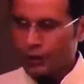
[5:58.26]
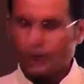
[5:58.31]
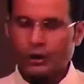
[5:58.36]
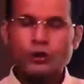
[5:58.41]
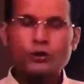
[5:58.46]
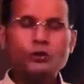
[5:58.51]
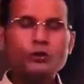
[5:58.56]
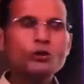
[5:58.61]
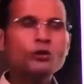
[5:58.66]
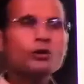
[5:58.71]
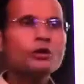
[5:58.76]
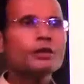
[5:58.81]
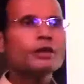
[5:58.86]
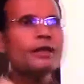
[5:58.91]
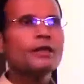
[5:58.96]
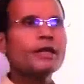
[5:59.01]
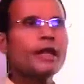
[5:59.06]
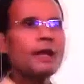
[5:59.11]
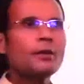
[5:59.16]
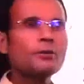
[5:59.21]
You know,
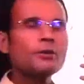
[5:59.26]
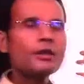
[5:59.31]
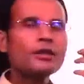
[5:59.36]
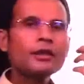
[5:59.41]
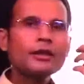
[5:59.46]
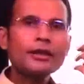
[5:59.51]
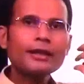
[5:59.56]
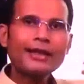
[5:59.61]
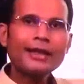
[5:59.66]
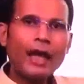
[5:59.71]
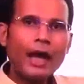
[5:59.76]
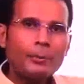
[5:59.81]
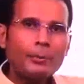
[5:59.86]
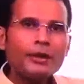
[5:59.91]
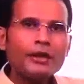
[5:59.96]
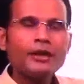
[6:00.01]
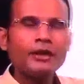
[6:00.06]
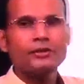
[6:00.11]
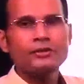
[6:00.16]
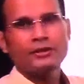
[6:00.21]
in our
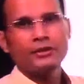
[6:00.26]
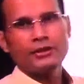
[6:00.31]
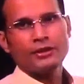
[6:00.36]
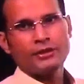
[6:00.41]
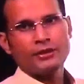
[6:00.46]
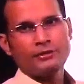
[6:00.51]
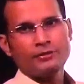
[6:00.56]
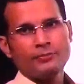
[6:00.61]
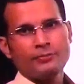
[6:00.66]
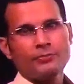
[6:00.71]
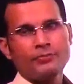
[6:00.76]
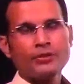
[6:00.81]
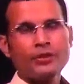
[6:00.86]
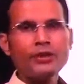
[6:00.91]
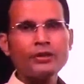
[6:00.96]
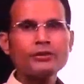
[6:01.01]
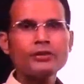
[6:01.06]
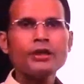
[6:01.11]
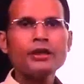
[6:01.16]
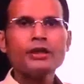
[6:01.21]
labyrinth
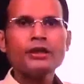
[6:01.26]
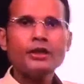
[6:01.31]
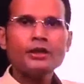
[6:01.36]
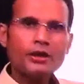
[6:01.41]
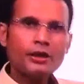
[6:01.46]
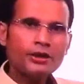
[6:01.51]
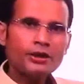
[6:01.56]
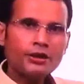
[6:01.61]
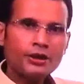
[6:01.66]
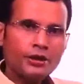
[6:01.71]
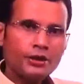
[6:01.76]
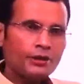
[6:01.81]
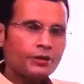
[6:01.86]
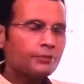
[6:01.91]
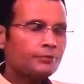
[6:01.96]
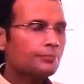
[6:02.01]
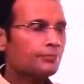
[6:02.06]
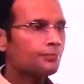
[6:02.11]
in the inner ear,